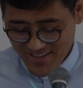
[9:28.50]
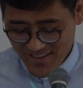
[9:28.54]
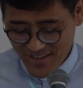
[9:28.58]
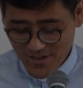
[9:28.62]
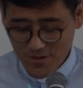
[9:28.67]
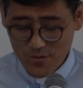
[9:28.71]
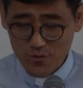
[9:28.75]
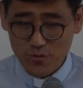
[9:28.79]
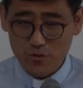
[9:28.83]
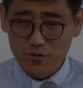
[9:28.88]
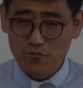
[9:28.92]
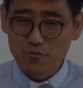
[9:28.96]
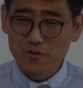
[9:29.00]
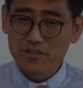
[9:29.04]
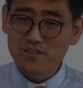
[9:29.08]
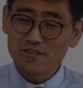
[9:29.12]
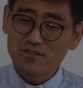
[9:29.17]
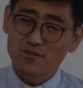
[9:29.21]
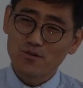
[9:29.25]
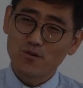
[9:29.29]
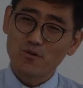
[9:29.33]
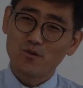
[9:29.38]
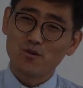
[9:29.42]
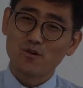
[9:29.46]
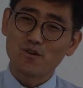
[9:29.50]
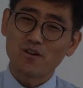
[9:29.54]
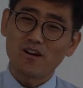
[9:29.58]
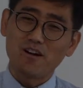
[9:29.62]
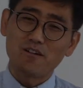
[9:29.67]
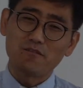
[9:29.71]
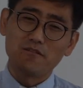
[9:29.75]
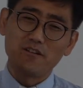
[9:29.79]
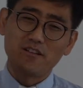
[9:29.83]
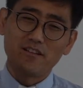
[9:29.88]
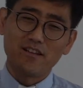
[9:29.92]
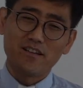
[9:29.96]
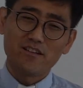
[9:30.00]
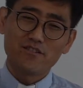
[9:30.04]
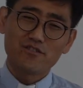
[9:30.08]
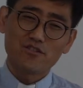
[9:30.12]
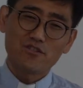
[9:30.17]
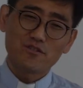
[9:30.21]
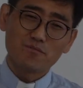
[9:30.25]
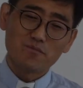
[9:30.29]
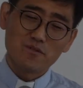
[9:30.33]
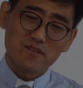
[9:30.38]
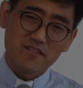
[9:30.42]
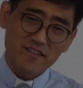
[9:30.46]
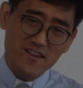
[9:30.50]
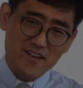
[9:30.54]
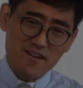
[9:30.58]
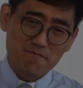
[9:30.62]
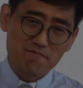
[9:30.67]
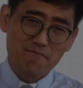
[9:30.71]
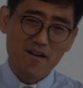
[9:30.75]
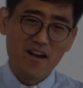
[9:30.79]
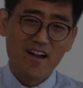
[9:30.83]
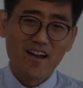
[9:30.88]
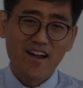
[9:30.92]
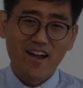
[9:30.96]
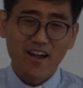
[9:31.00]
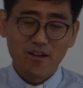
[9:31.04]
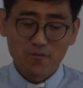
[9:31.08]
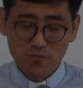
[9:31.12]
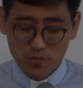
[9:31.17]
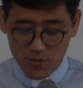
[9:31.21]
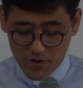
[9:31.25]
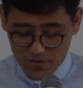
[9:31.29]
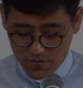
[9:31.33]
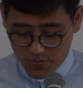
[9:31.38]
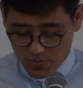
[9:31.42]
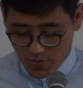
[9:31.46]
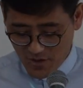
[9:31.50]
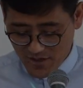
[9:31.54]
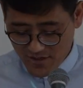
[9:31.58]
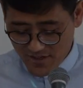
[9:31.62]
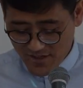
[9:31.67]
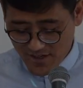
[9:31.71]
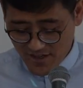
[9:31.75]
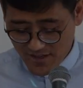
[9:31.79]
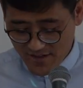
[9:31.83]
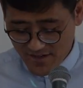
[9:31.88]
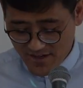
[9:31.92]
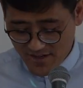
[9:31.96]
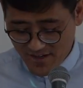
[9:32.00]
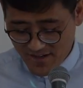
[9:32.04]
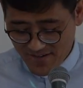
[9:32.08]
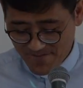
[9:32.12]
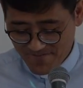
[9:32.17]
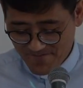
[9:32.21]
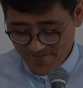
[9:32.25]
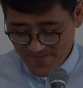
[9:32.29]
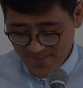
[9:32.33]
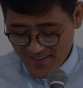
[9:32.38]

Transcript: He would restore our relationship with him and with one another.